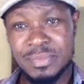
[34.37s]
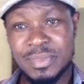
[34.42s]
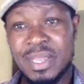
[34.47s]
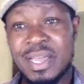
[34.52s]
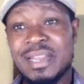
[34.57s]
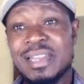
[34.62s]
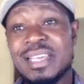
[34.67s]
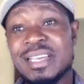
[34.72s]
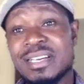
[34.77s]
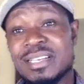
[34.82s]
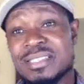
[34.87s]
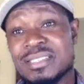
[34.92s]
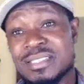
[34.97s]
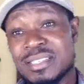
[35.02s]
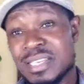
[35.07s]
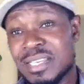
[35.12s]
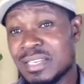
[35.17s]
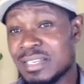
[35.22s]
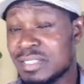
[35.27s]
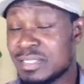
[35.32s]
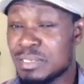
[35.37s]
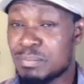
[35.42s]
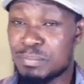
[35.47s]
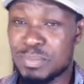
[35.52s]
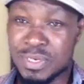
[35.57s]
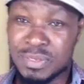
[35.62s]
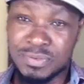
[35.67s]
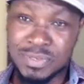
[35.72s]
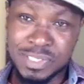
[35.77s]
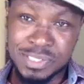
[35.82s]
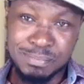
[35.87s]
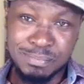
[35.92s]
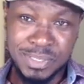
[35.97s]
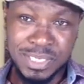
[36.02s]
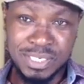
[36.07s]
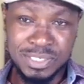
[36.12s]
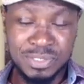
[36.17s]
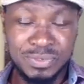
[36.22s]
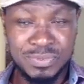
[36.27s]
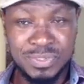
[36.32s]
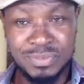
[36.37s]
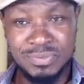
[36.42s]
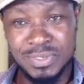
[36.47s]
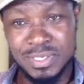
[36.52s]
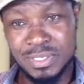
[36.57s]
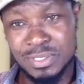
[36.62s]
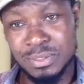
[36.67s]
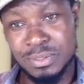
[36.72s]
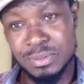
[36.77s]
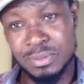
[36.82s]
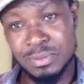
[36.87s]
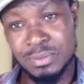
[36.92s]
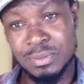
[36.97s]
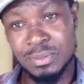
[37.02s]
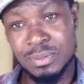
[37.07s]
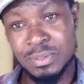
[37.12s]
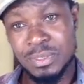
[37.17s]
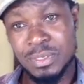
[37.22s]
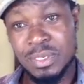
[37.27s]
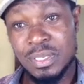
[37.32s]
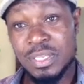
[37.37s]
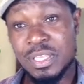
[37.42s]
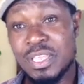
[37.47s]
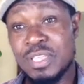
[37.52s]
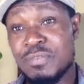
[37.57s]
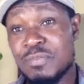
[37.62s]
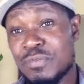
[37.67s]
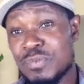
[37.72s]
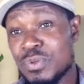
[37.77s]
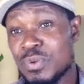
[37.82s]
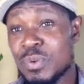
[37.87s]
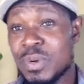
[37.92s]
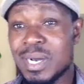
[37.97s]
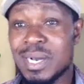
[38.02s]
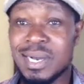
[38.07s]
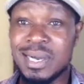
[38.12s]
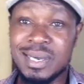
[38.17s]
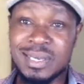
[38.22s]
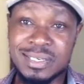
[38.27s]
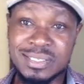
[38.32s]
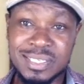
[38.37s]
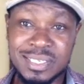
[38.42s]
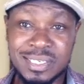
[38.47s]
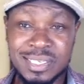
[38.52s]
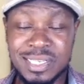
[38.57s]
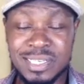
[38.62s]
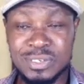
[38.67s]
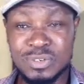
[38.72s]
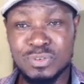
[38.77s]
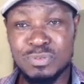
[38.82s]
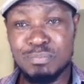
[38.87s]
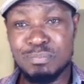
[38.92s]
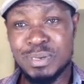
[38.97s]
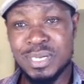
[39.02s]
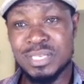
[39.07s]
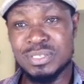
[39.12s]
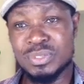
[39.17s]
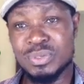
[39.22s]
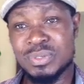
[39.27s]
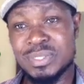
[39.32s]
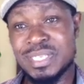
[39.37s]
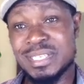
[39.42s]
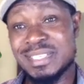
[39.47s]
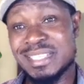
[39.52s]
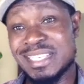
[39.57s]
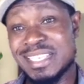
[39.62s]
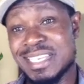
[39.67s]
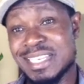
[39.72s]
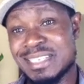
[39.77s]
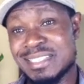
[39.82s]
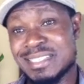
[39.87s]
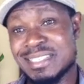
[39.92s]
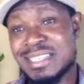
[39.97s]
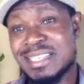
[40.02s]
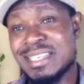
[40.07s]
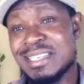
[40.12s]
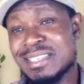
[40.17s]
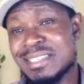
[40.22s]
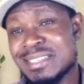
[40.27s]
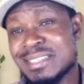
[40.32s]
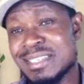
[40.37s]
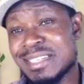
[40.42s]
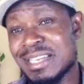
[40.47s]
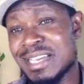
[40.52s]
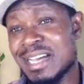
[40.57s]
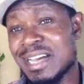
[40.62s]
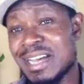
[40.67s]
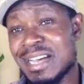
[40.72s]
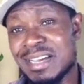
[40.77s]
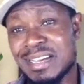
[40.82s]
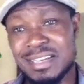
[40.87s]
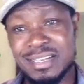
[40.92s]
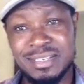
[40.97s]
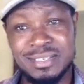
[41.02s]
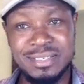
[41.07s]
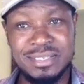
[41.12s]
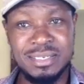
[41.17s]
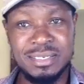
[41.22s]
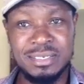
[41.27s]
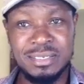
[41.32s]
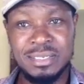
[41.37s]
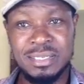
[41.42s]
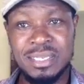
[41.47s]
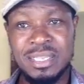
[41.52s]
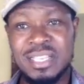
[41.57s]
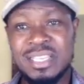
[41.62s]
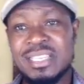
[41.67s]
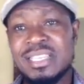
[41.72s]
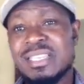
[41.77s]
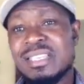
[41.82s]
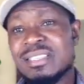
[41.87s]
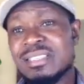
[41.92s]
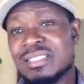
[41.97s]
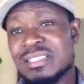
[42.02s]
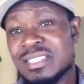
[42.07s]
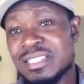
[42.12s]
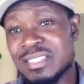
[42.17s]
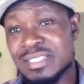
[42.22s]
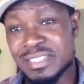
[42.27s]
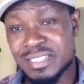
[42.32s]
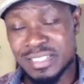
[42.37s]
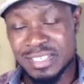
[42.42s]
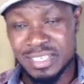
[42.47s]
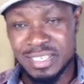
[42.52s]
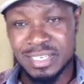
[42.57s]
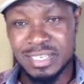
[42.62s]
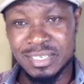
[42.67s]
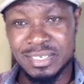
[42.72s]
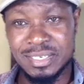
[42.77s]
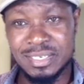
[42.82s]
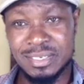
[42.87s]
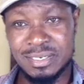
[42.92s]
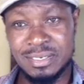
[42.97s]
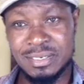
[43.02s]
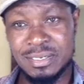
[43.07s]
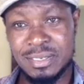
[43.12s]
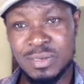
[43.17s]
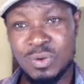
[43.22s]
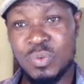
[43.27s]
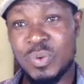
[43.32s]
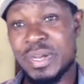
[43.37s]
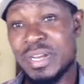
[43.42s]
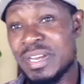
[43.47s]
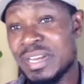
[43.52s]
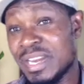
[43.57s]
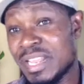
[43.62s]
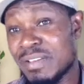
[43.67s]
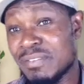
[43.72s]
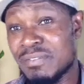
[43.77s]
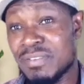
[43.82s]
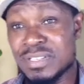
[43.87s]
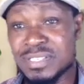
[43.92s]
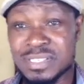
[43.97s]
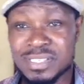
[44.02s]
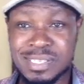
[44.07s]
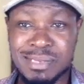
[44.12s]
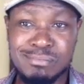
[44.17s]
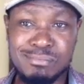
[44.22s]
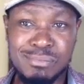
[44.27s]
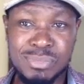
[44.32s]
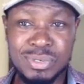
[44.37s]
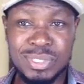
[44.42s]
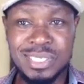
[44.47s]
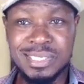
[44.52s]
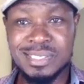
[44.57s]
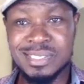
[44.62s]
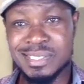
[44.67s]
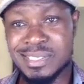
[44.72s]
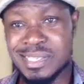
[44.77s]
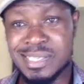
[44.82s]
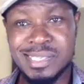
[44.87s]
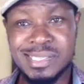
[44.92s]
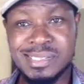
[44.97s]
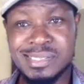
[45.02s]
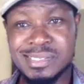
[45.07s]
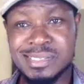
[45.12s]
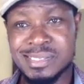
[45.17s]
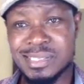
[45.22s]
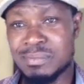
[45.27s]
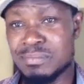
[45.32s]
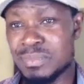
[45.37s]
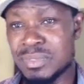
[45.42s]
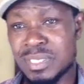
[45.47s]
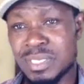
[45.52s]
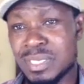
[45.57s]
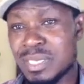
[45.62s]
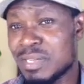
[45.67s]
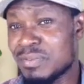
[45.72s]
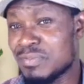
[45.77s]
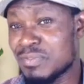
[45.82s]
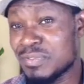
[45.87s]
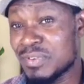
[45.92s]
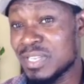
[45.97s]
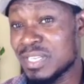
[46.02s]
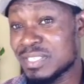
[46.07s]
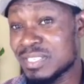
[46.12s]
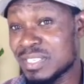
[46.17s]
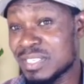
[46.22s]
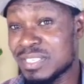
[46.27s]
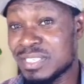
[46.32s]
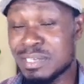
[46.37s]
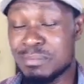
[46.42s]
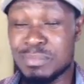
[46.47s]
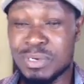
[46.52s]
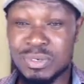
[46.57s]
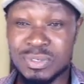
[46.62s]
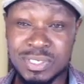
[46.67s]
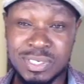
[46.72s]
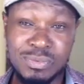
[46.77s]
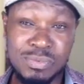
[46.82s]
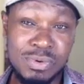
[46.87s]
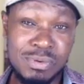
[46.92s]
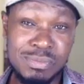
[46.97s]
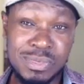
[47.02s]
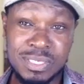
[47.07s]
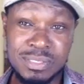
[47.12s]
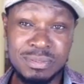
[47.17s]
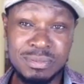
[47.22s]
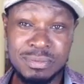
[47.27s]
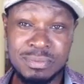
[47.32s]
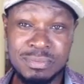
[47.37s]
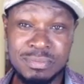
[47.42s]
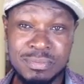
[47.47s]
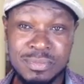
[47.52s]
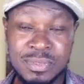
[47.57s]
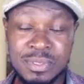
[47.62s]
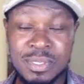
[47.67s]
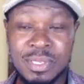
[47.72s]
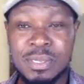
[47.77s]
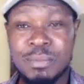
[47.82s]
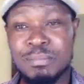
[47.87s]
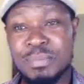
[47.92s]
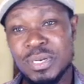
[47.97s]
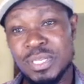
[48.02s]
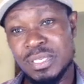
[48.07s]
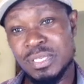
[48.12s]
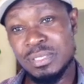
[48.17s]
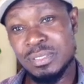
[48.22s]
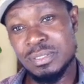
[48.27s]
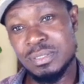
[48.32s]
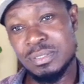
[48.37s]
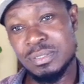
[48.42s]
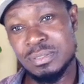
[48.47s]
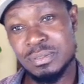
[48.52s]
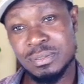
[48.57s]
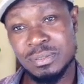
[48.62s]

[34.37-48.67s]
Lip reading: And like I said in the previous part of the video, if you are the kind of person that gets easily angered, easily triggered, whenever somebody says something unflattering about a woman, please